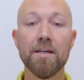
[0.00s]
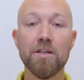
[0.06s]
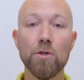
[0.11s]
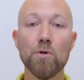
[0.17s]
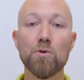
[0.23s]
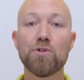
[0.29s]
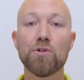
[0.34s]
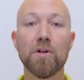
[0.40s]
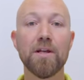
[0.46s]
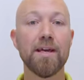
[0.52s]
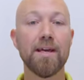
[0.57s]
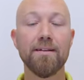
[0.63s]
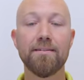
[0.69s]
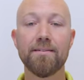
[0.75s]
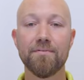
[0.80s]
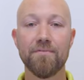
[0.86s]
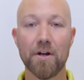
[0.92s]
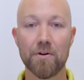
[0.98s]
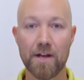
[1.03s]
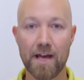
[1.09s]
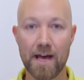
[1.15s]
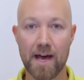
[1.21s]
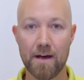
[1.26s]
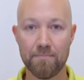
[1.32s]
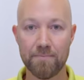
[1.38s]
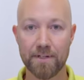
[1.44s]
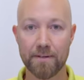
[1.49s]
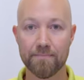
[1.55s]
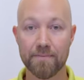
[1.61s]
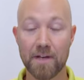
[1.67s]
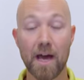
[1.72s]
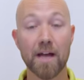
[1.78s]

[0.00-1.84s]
usually it's very happy.